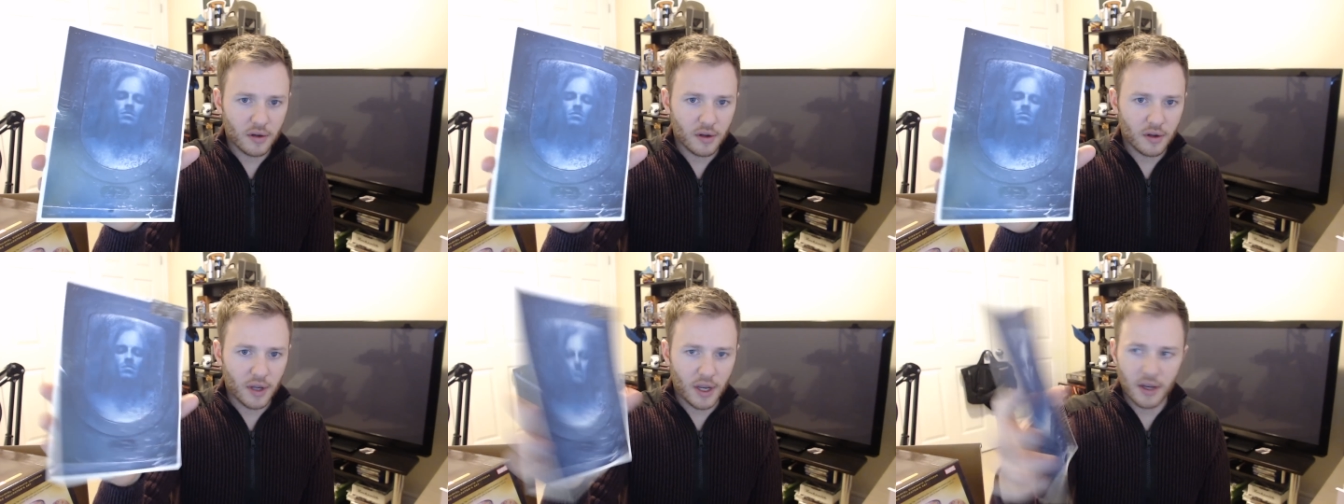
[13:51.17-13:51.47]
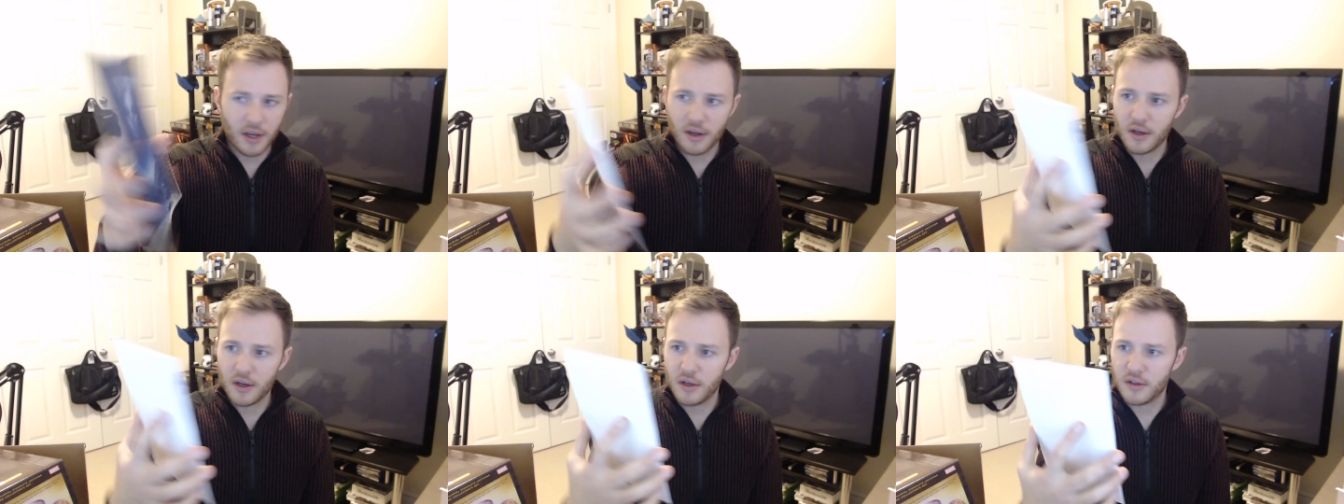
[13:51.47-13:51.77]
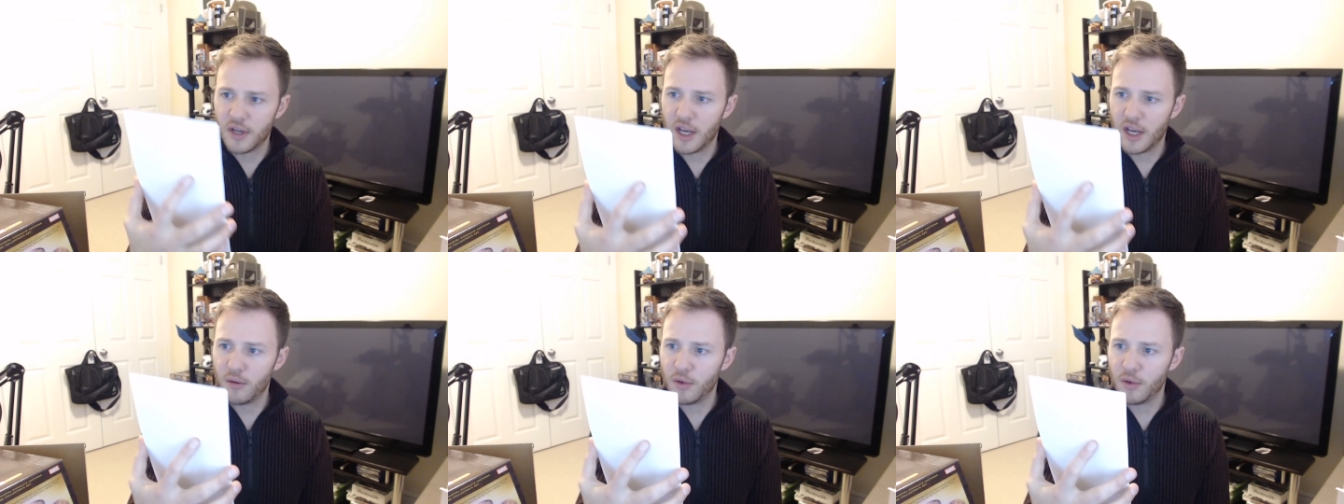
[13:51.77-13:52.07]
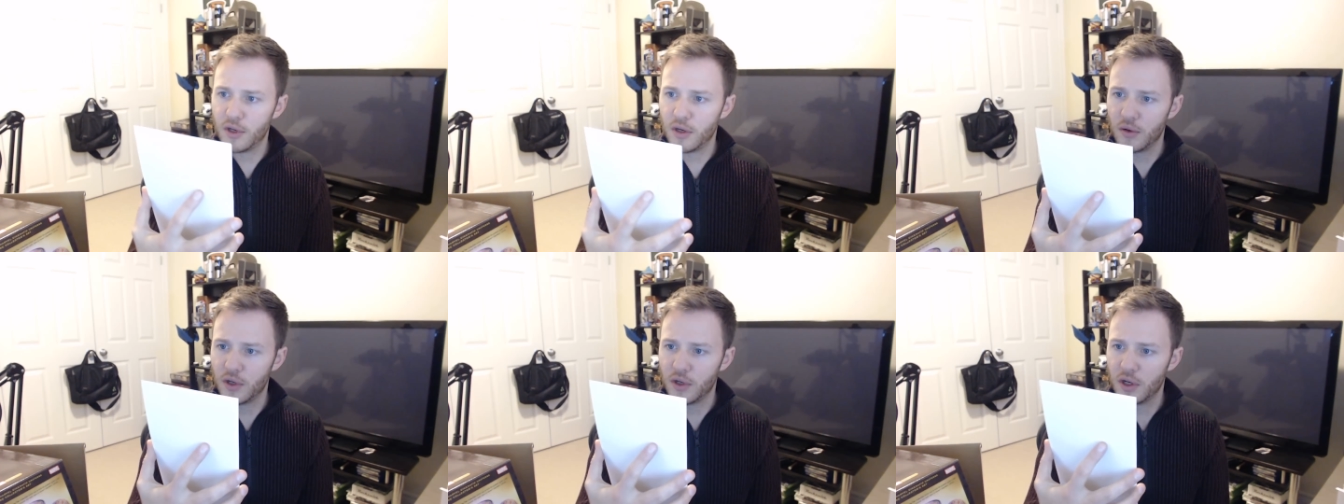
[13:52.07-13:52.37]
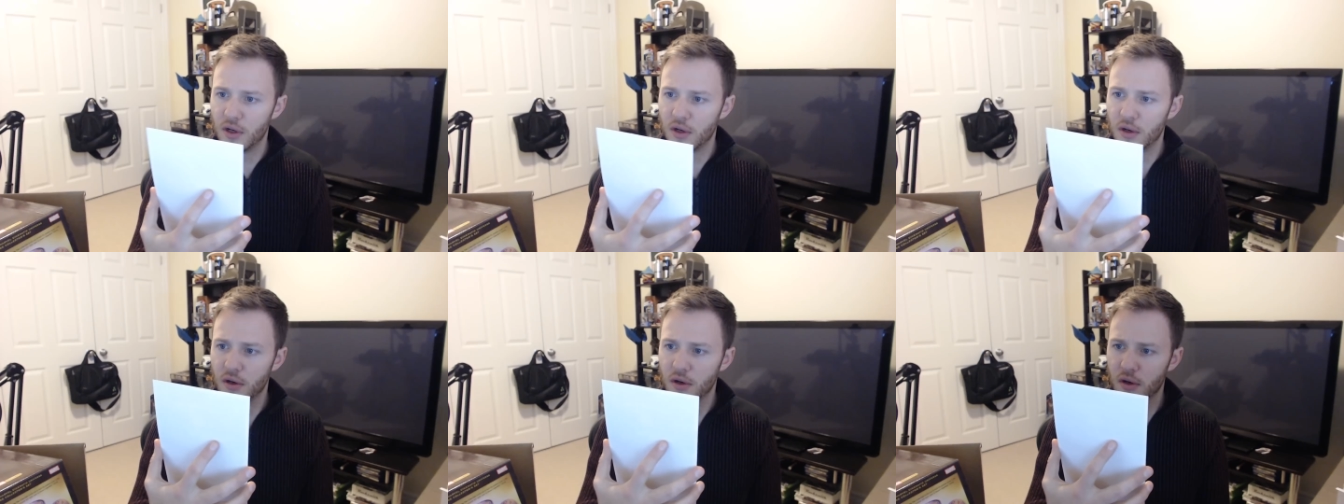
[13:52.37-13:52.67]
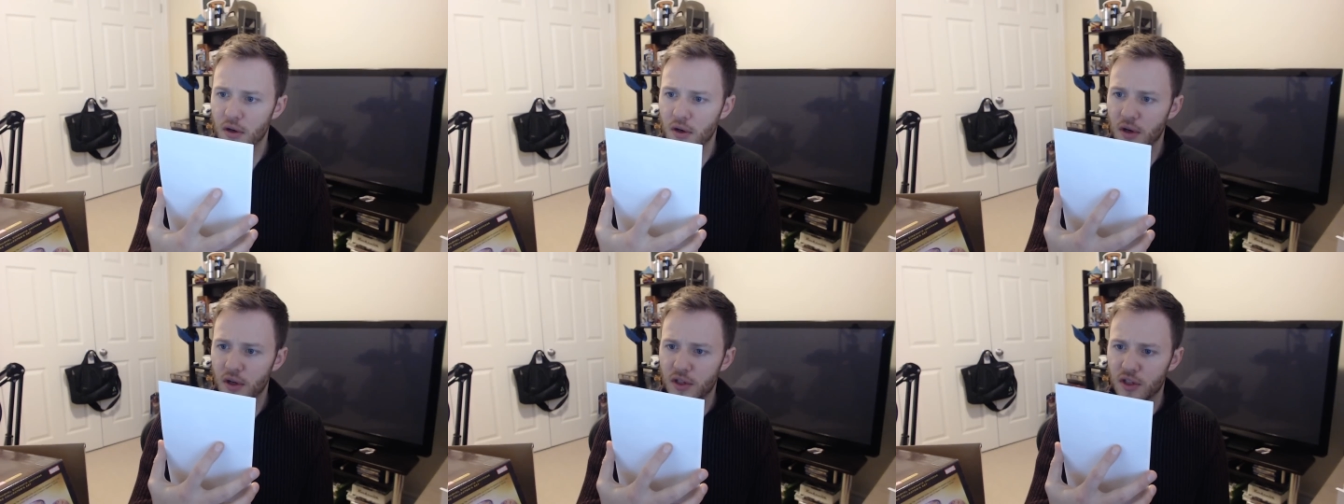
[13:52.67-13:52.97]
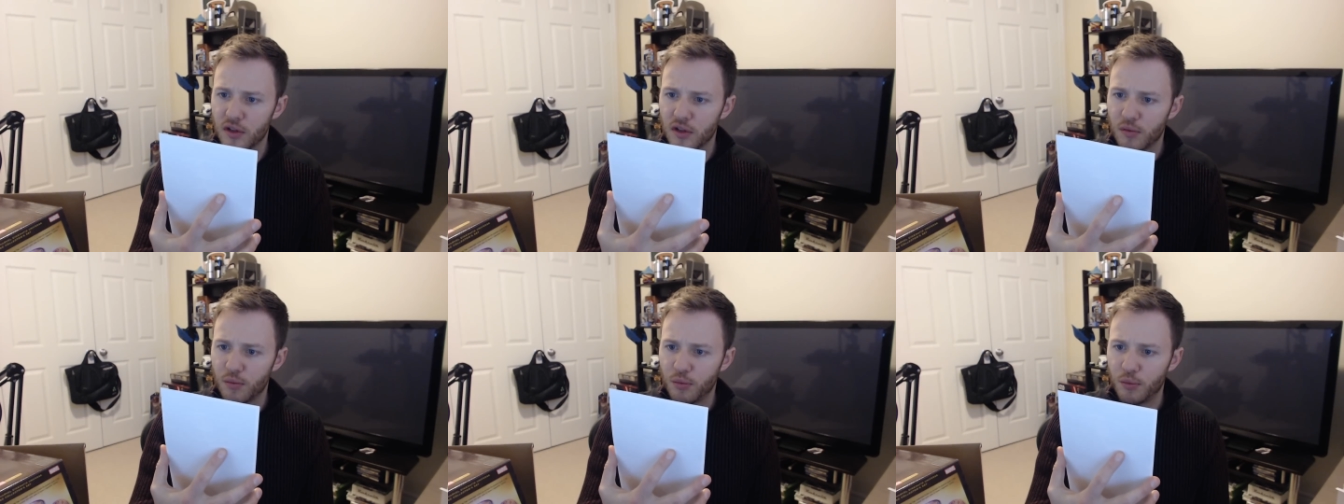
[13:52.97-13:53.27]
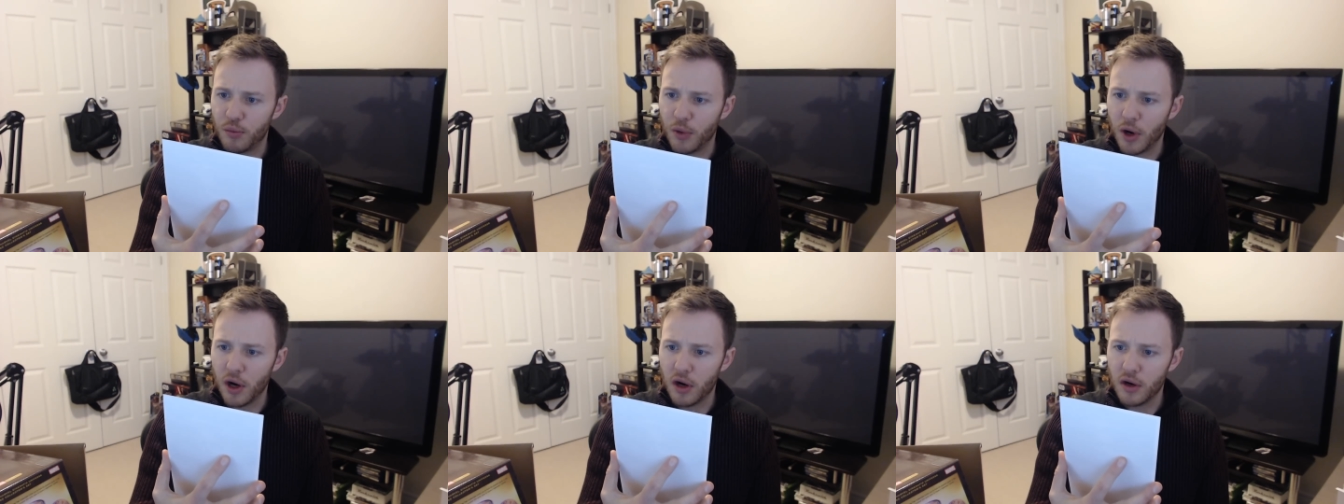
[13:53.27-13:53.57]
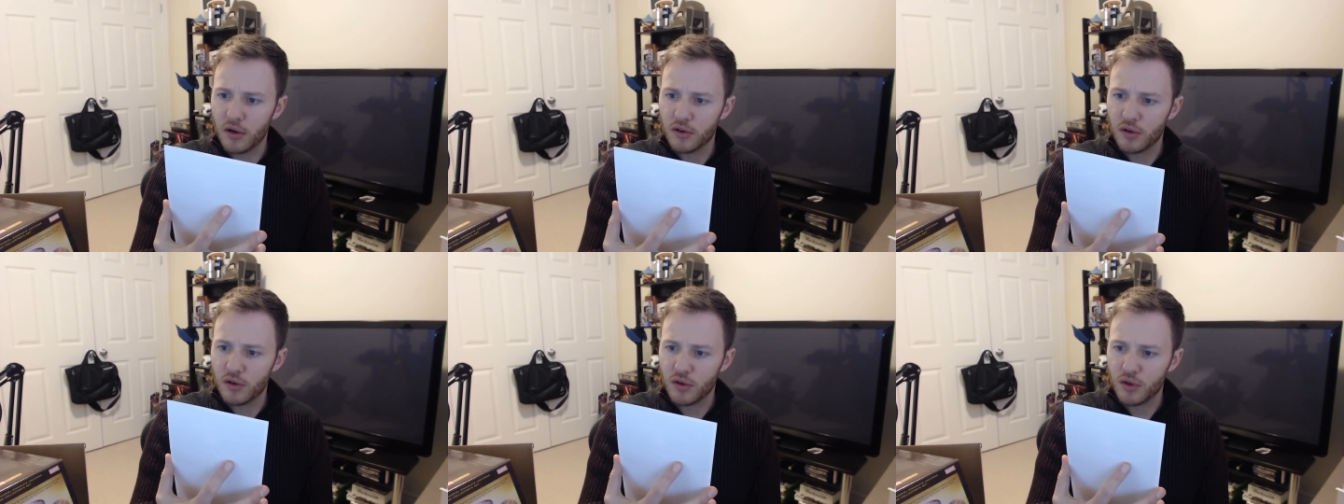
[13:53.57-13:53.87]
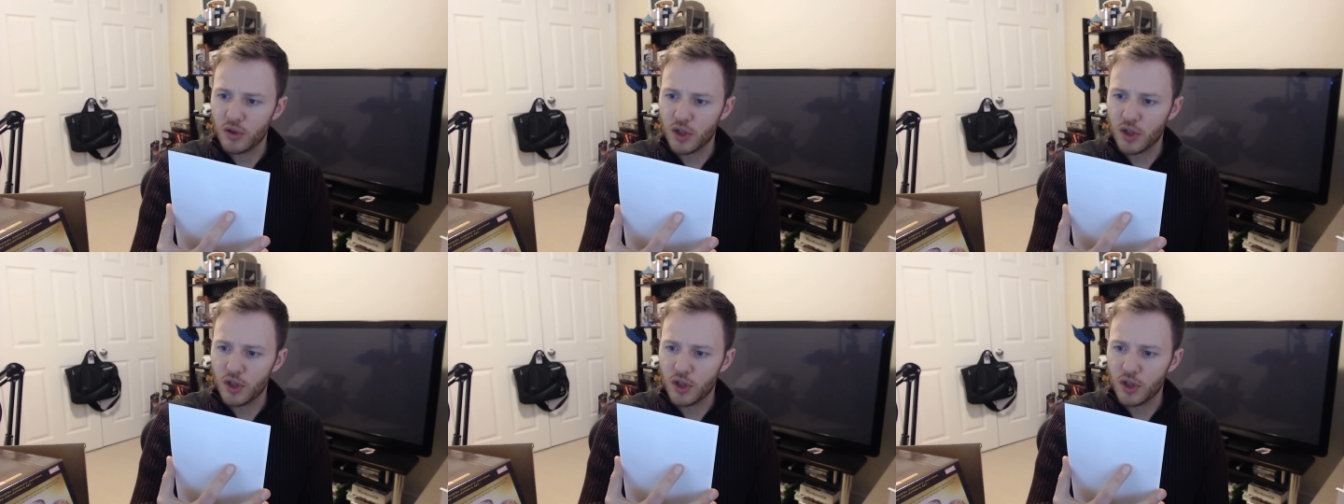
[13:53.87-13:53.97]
a containment unit. It says Barnes,